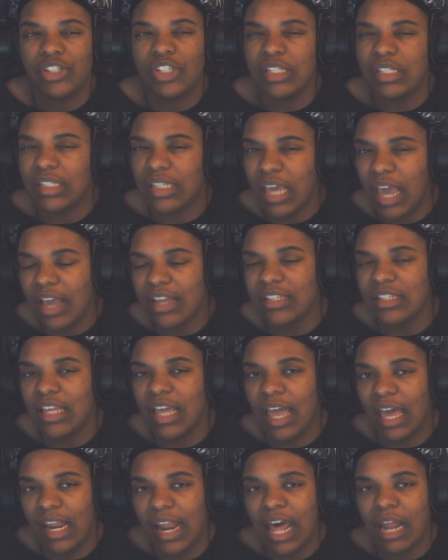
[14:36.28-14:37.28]
she scares
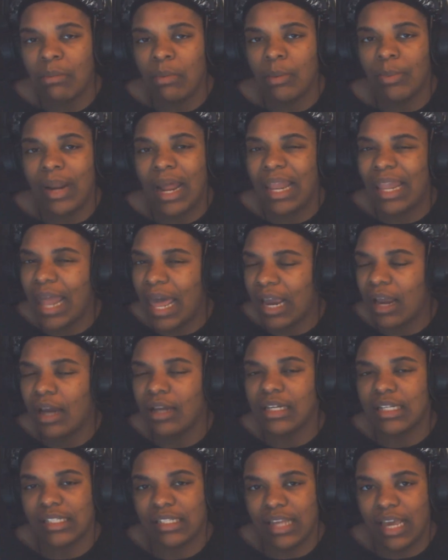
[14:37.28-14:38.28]
the hell out of me, but I like
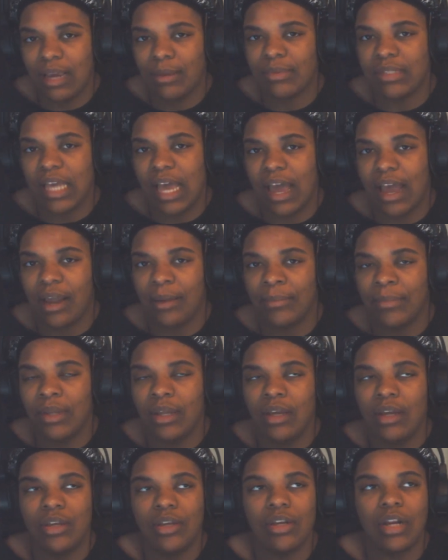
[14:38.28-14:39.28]
her at the same time.
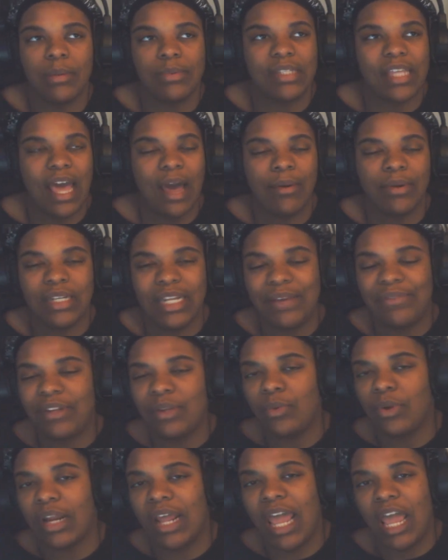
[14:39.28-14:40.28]
You know what I'm saying? I would
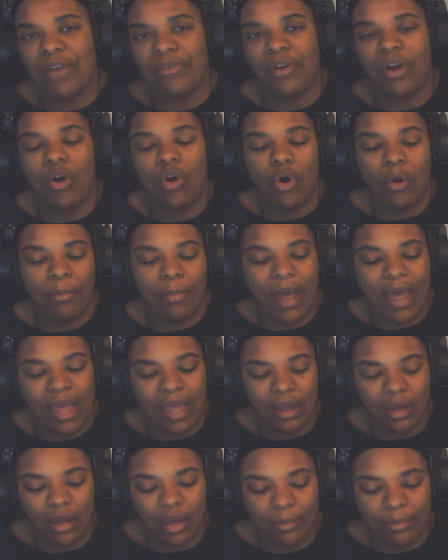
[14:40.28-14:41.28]
definitely want to have her on
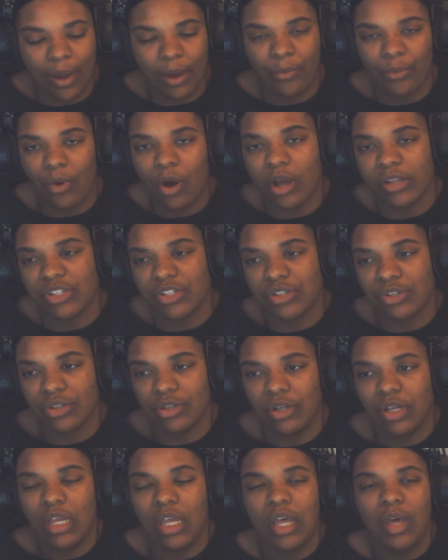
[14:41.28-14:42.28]
my my
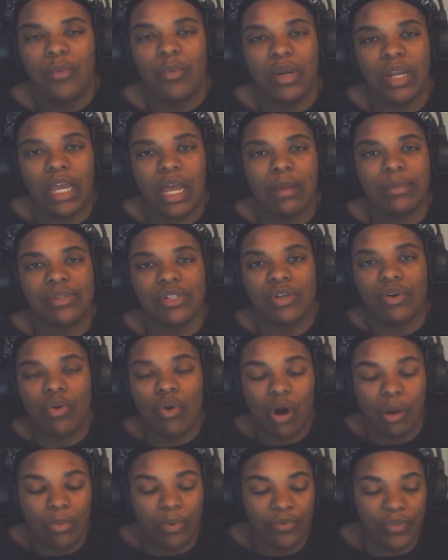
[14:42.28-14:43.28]
roster when it comes to
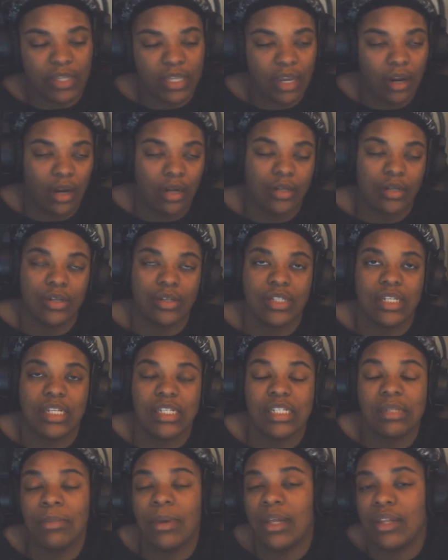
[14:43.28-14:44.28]
horror movie characters
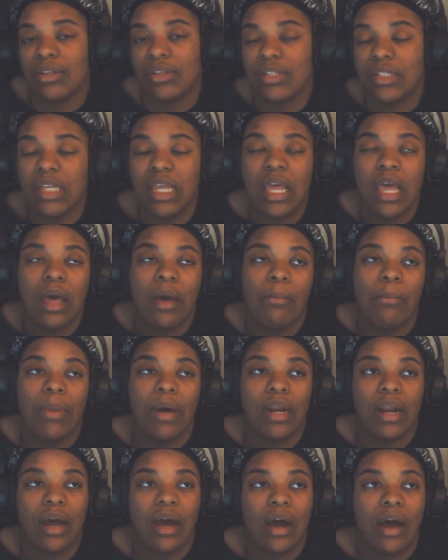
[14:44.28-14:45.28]
and some others.
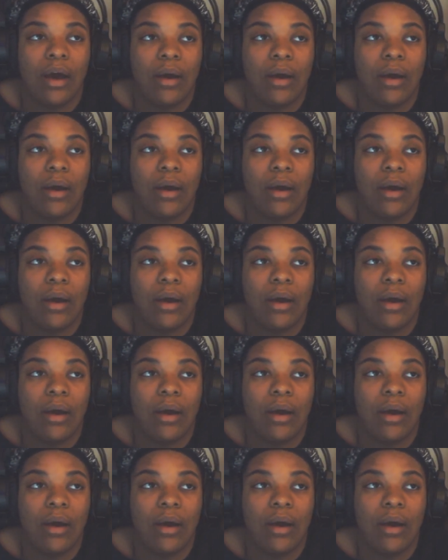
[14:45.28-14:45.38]
But